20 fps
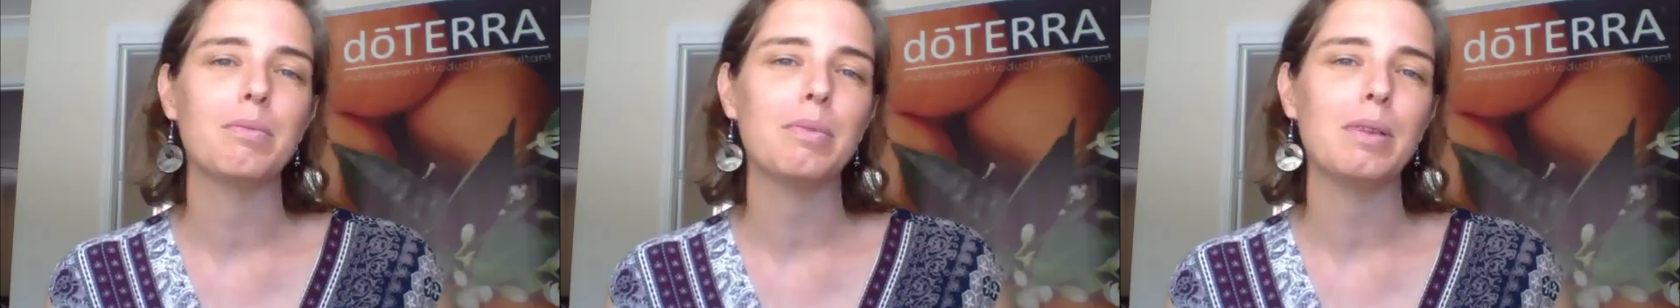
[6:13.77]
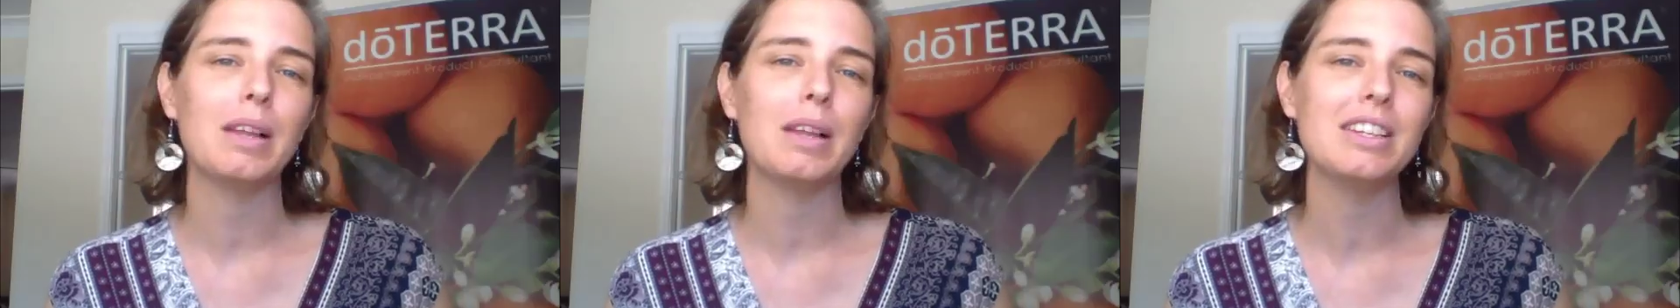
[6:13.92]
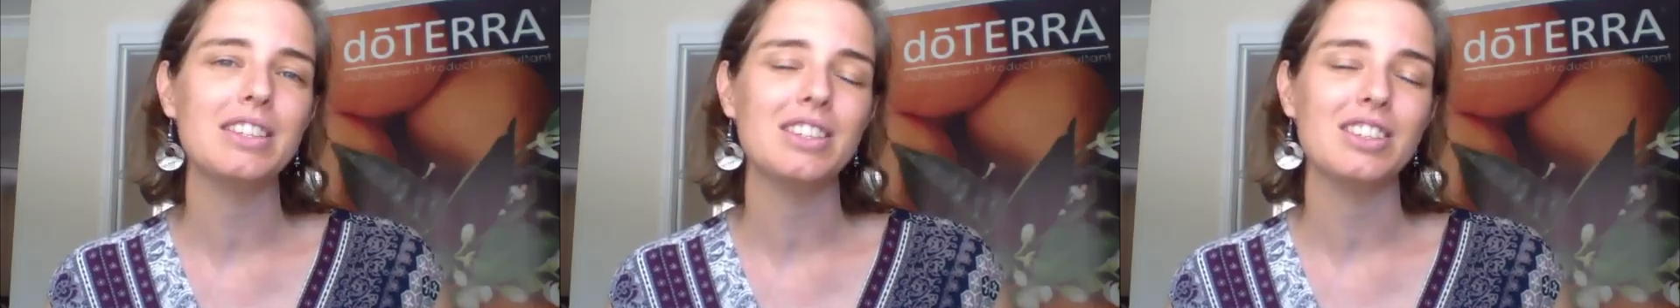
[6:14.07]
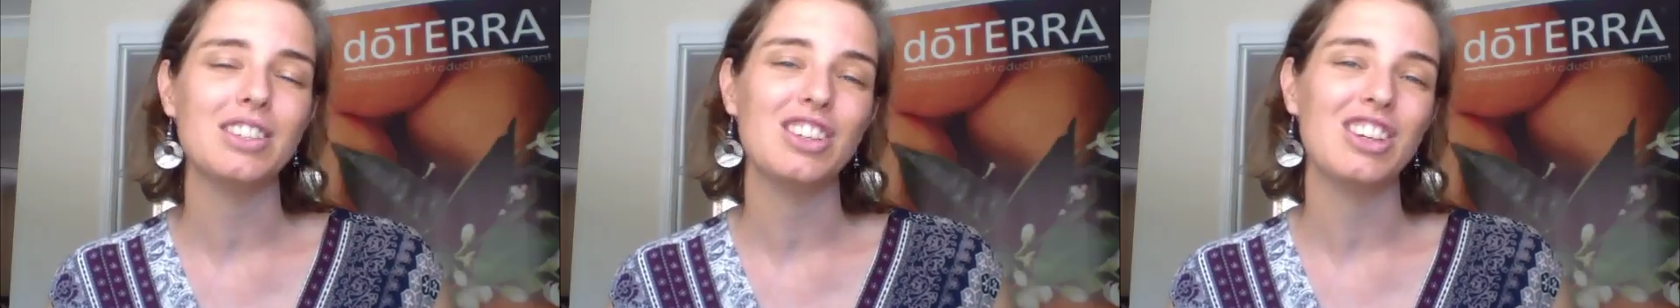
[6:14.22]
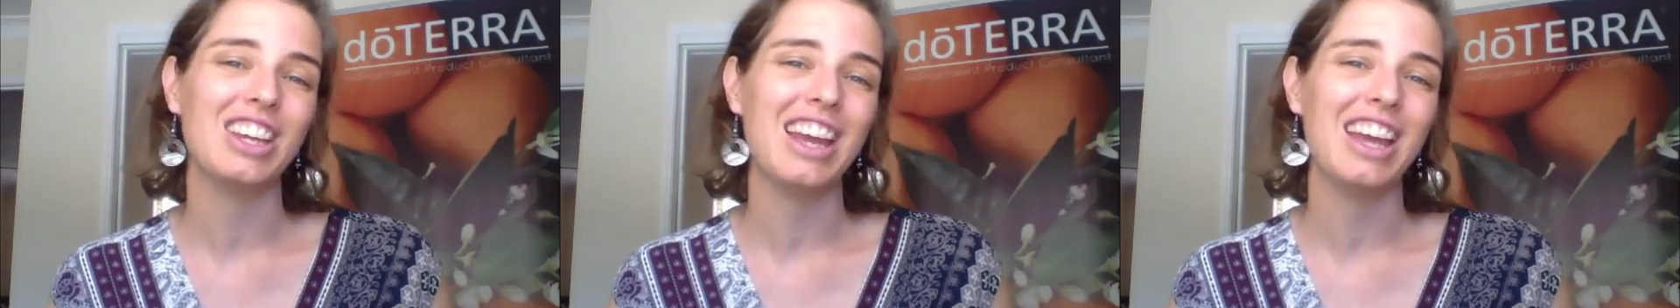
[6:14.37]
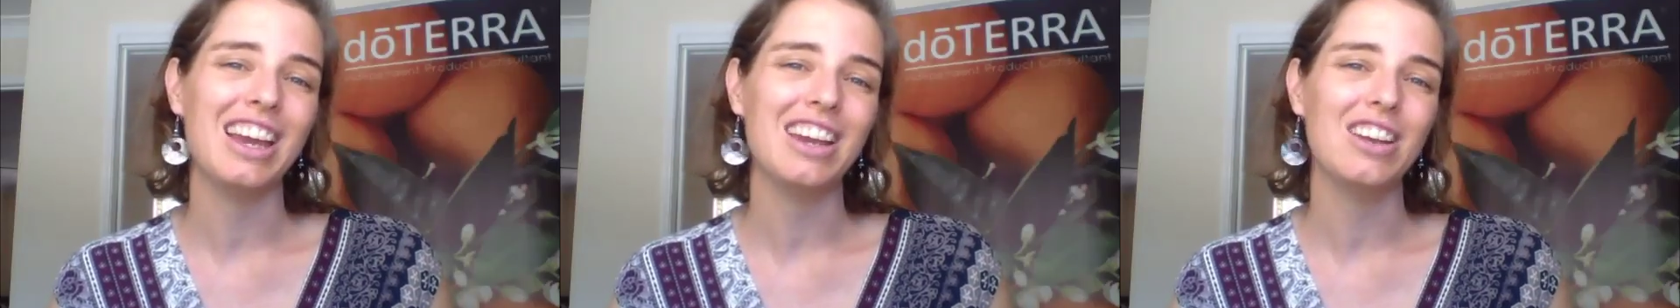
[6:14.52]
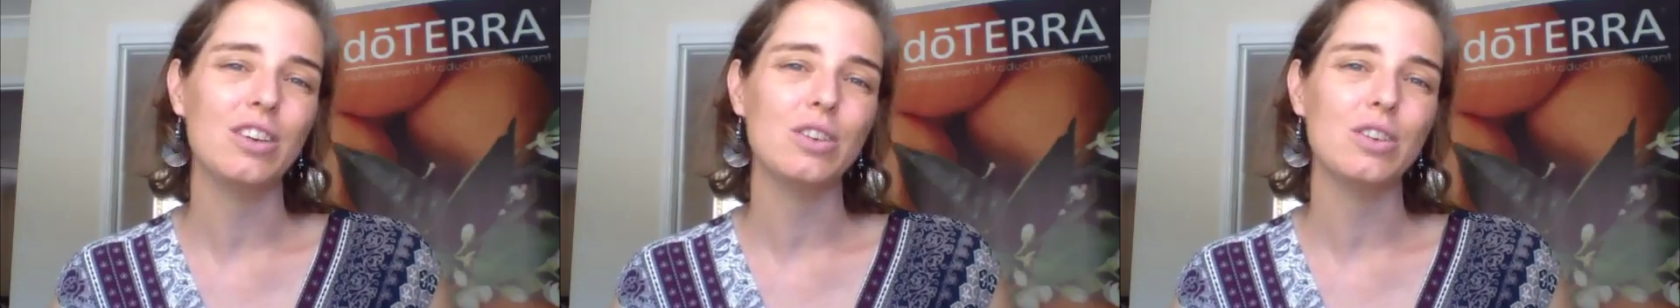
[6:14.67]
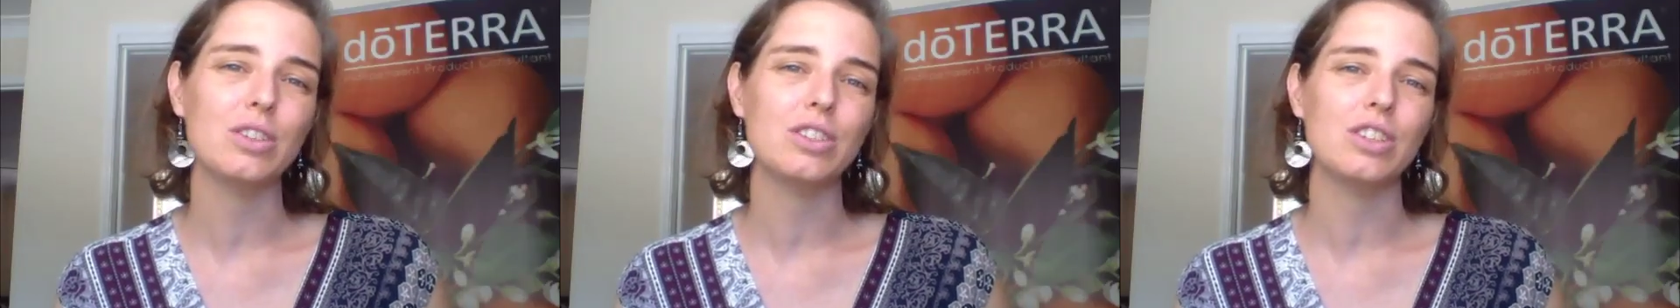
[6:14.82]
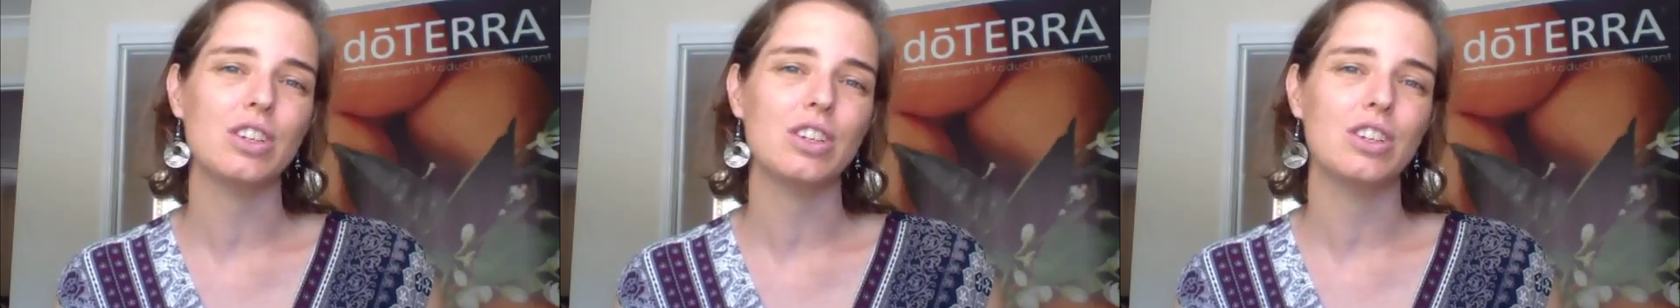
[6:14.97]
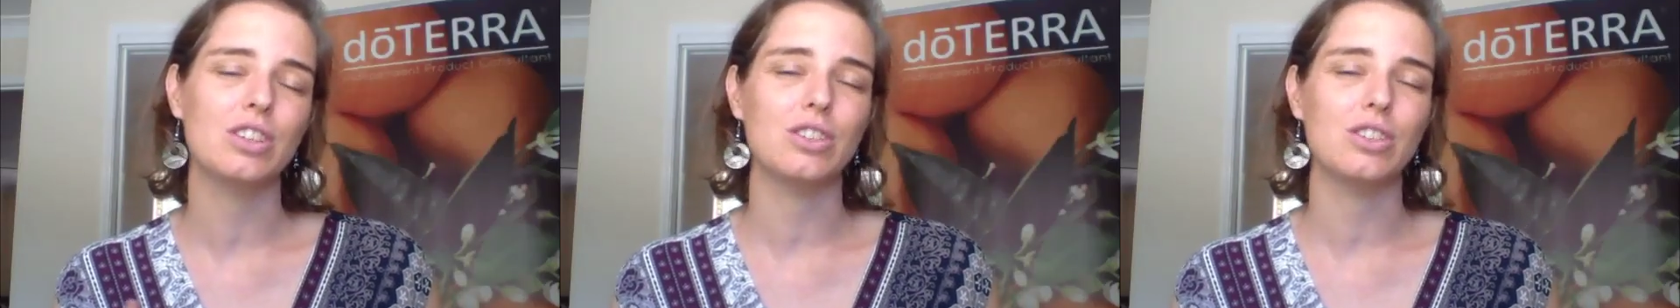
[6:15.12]
Plus, you can
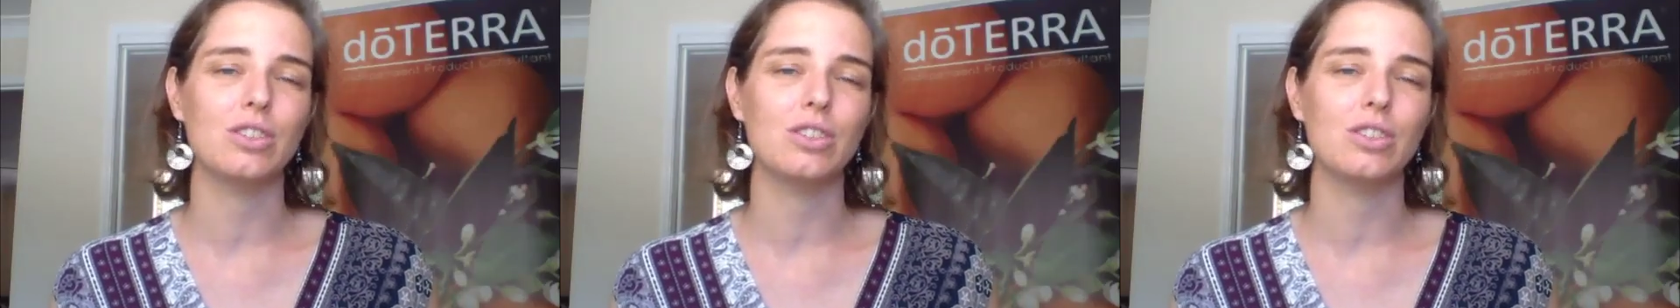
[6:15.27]
also